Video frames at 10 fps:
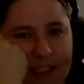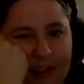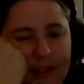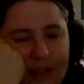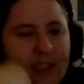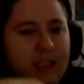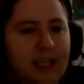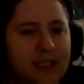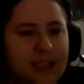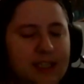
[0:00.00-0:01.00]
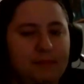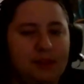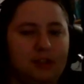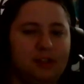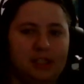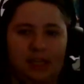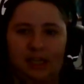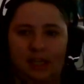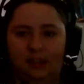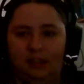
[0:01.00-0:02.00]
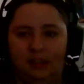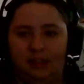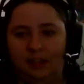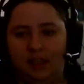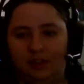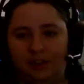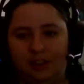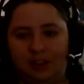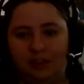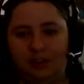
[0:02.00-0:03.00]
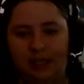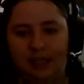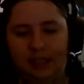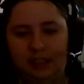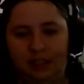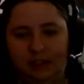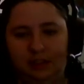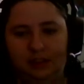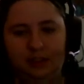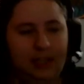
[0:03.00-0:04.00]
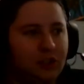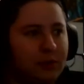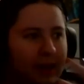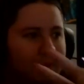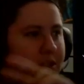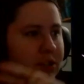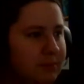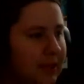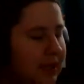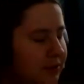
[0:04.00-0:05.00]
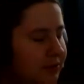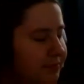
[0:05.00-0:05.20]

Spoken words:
to do it on like the same Thursday and just do it at like 2 hours from now